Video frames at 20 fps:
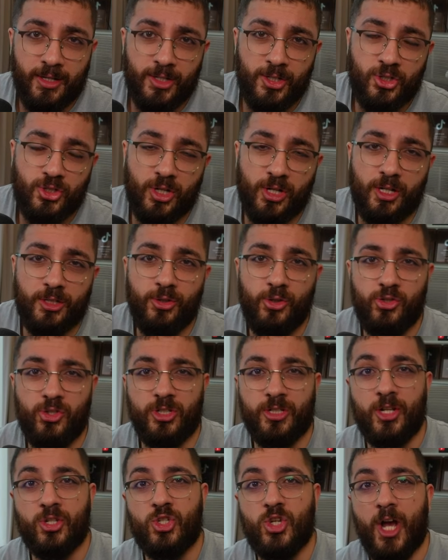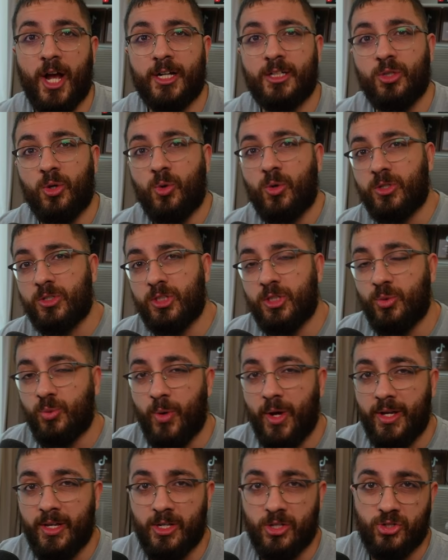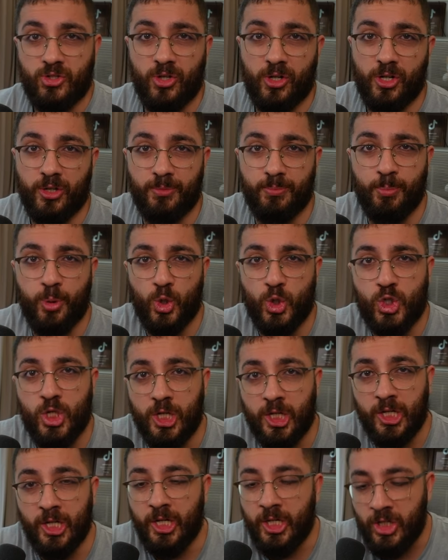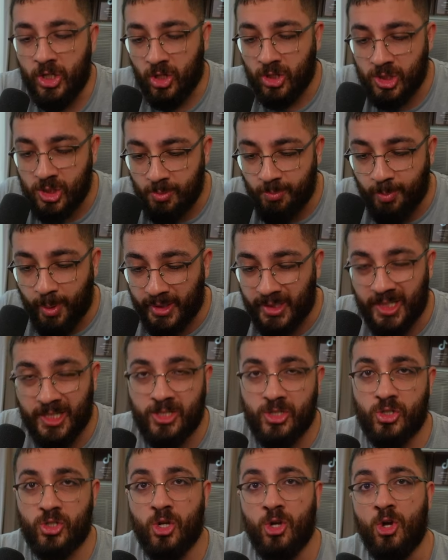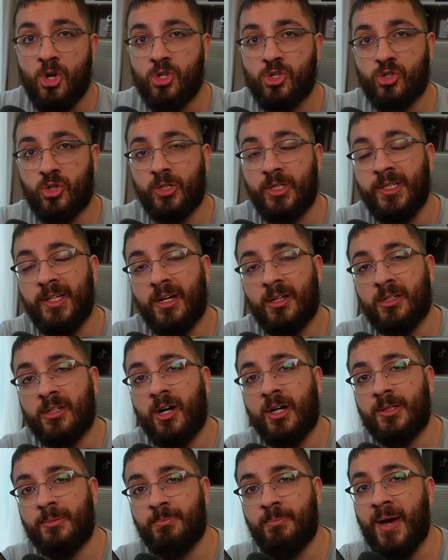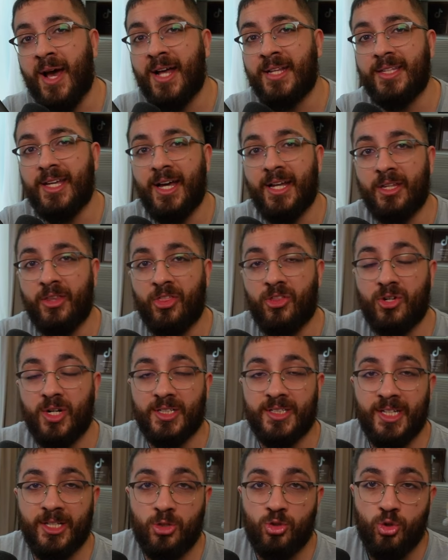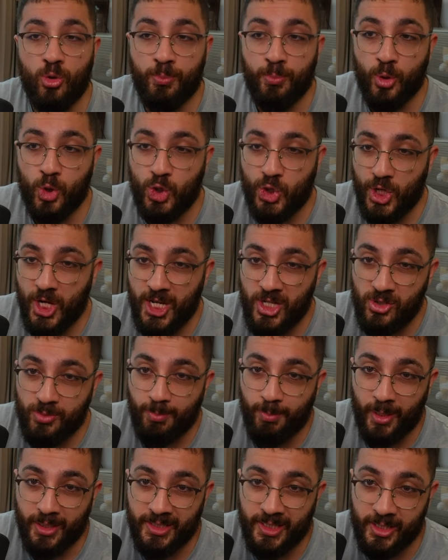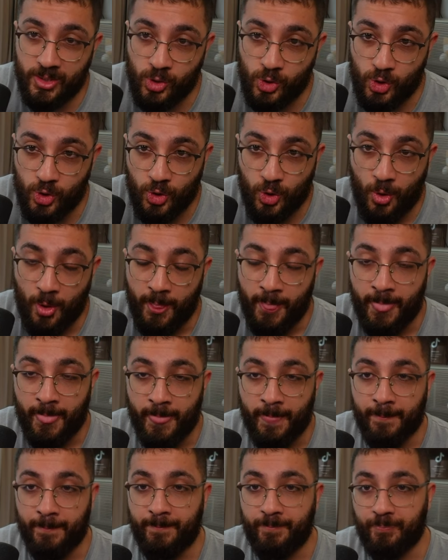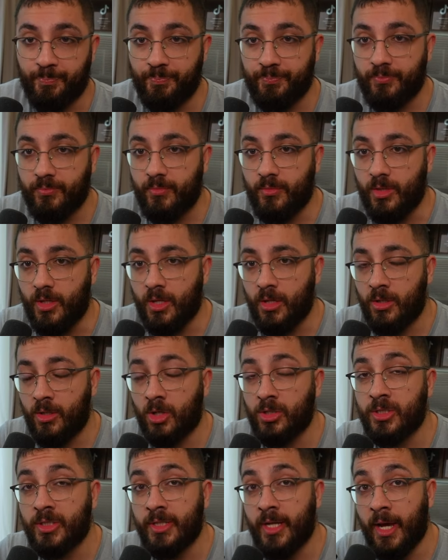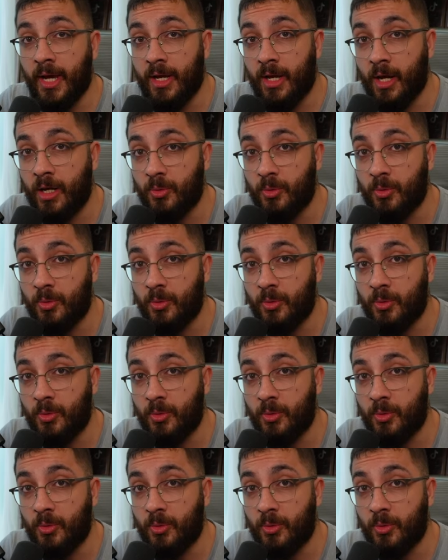started using the Jack Doherty way. He started pushing Neon's buttons. So Neon got mad and threatened to push his buttons. Not in a halal